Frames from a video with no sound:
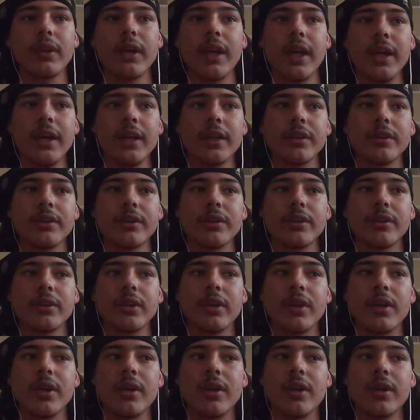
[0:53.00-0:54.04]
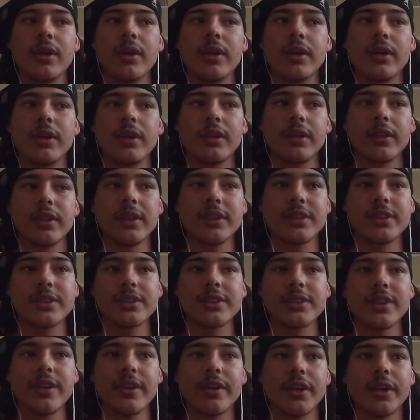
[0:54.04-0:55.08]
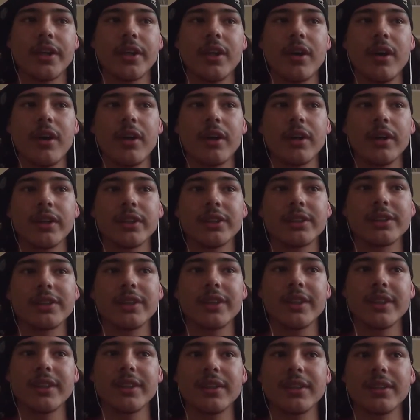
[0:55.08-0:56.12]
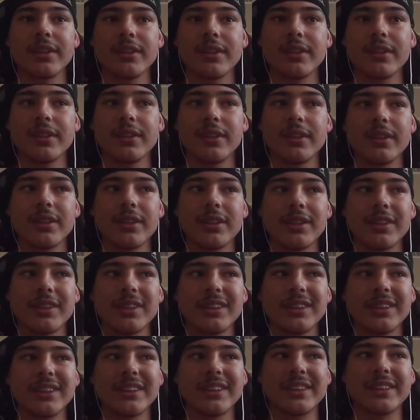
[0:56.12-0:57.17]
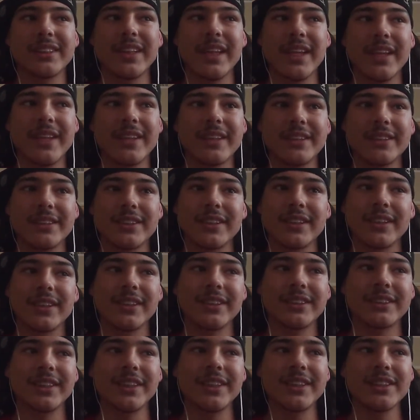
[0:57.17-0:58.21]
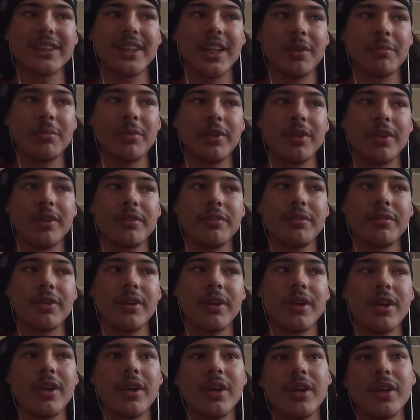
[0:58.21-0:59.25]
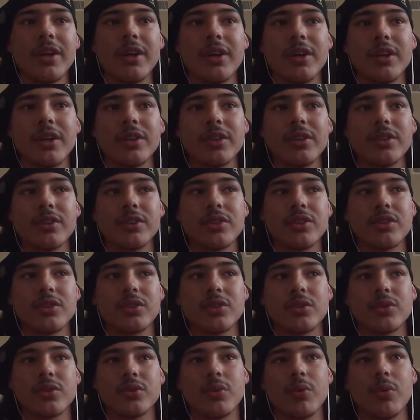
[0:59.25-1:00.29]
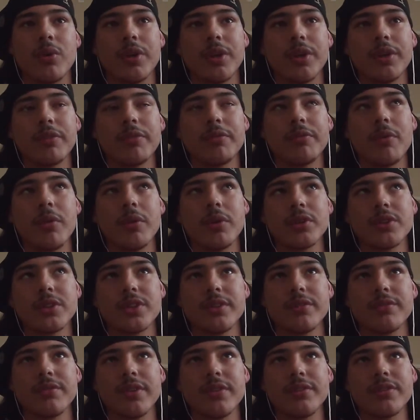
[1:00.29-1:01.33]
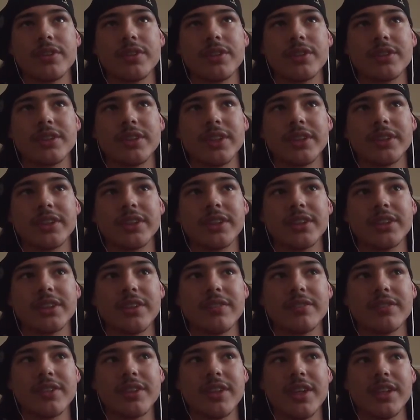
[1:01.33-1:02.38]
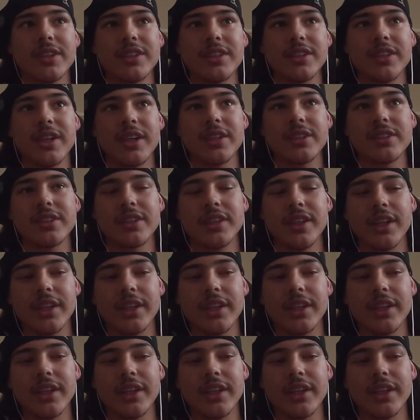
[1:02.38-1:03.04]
And this is Derek Carr's 6th season, I believe. 2014, 15, 16, 17, 18, 19.